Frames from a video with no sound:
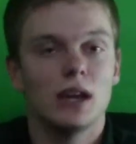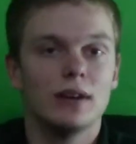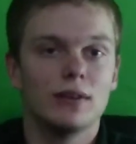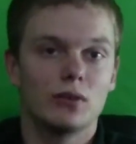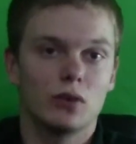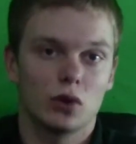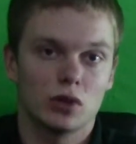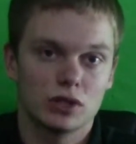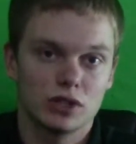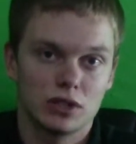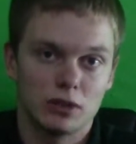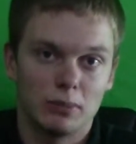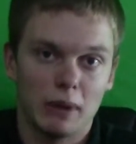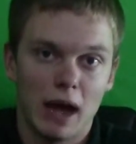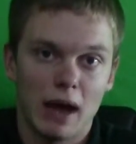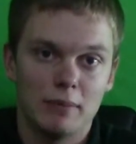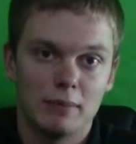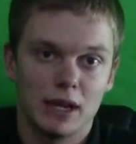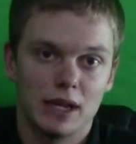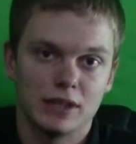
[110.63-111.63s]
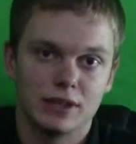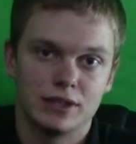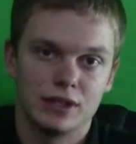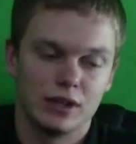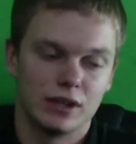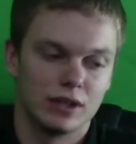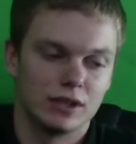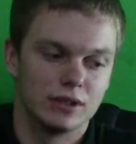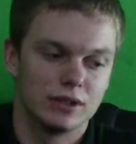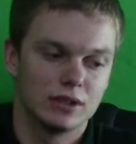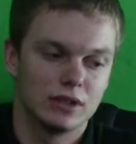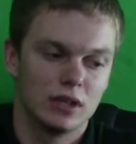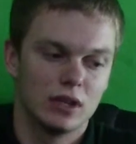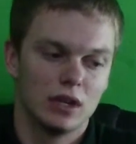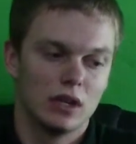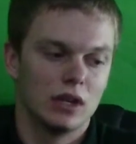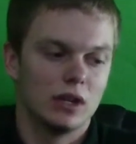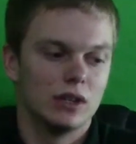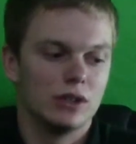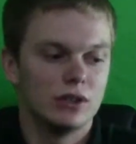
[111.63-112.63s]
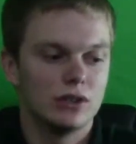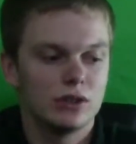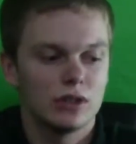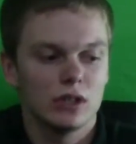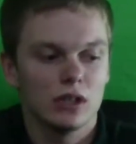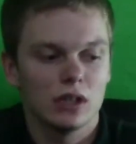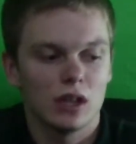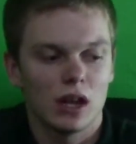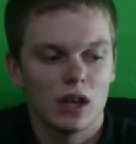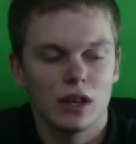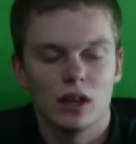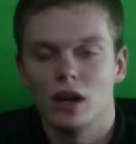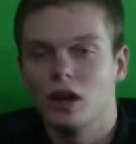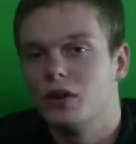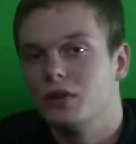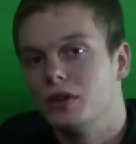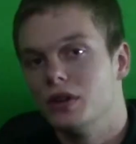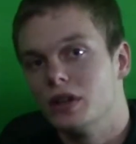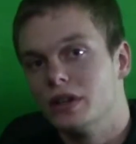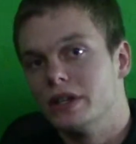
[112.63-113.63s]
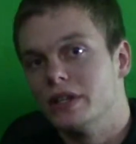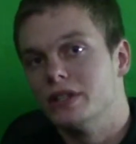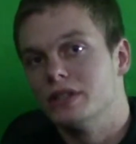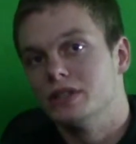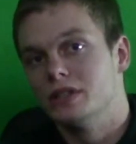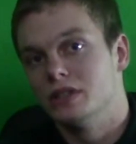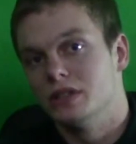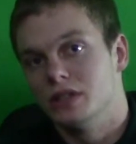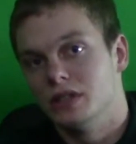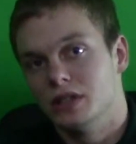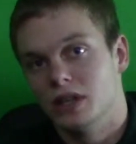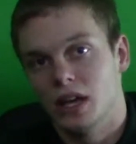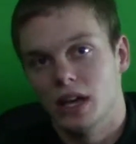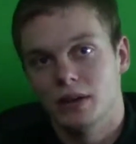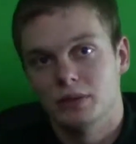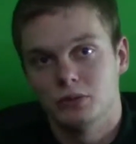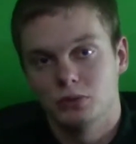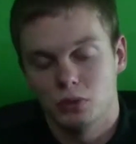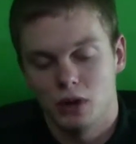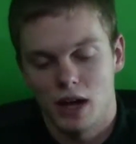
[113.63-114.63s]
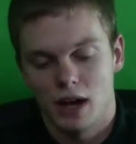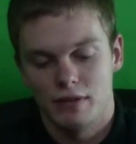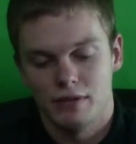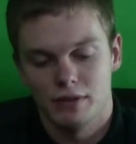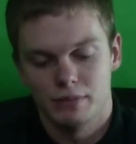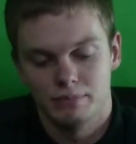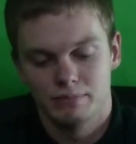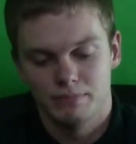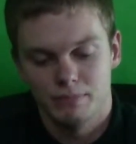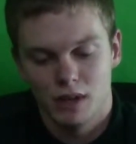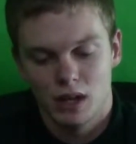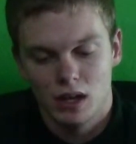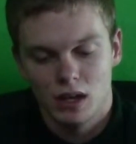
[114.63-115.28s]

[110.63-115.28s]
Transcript: of course, the Batman series. Usually a lot of the Unreal Engine games will have them.